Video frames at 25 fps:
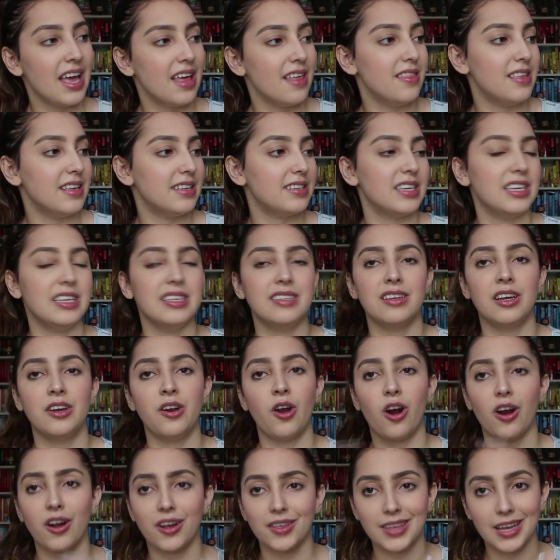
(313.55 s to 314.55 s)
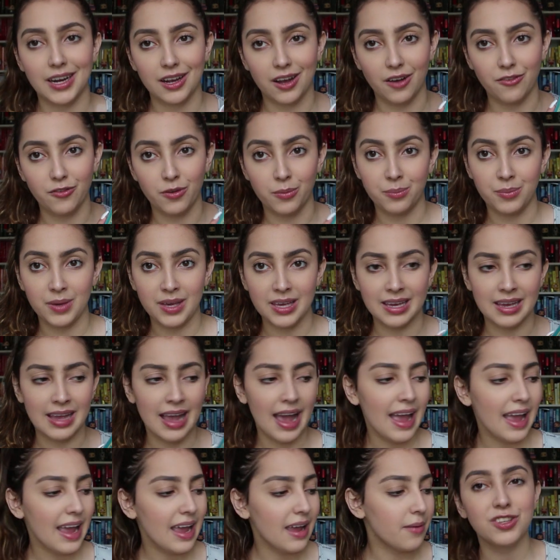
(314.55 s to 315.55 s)
This is an arc that I got from
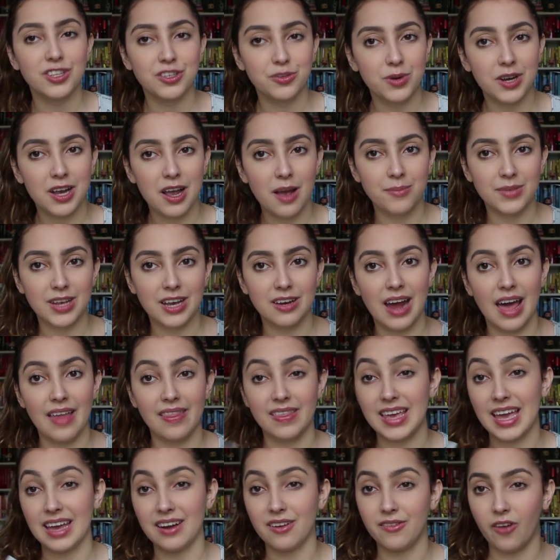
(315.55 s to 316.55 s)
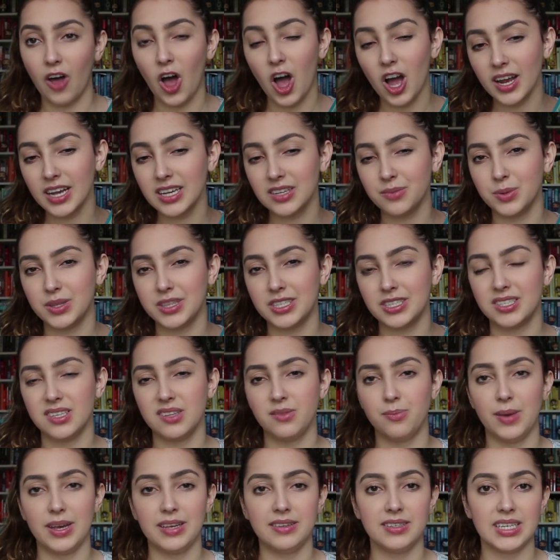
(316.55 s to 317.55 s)
BEA. So this one comes out at the end of August but this
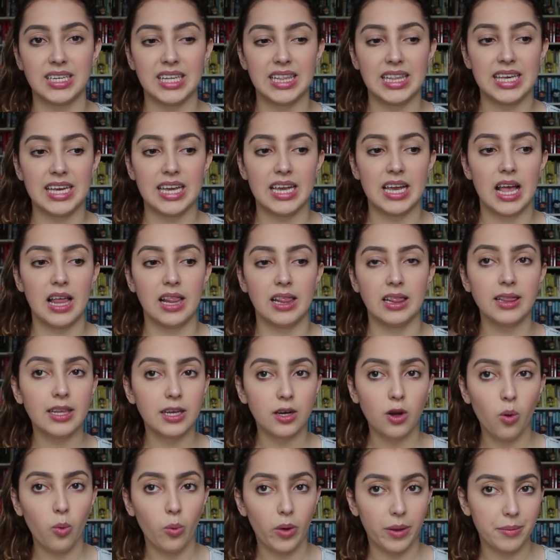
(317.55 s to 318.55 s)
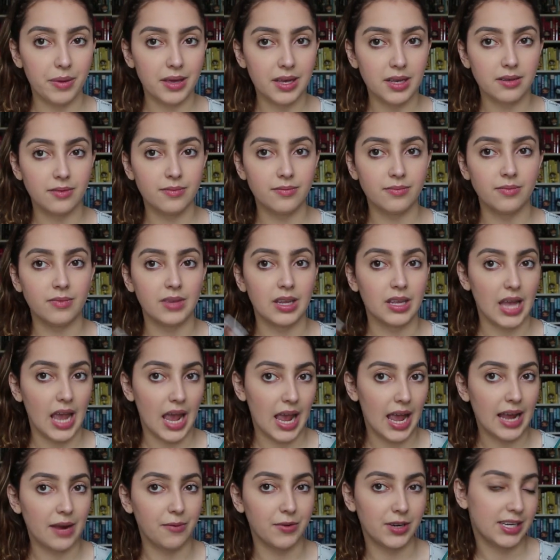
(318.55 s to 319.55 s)
is basically Little Women
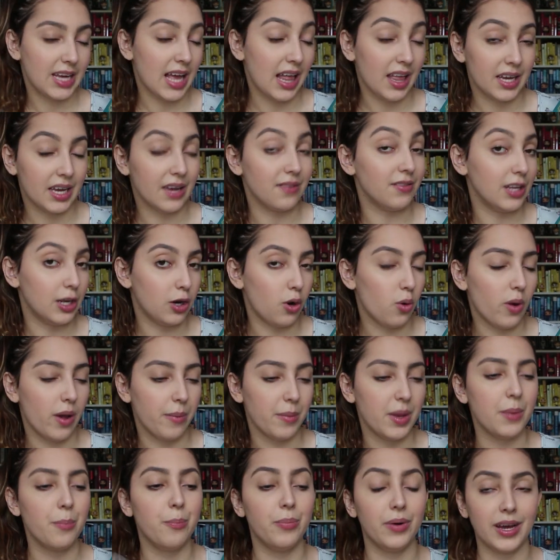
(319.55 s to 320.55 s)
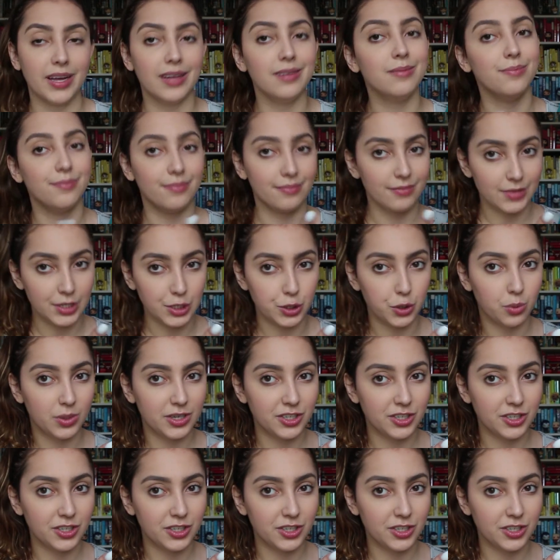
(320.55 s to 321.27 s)
a retelling of Little Women but Little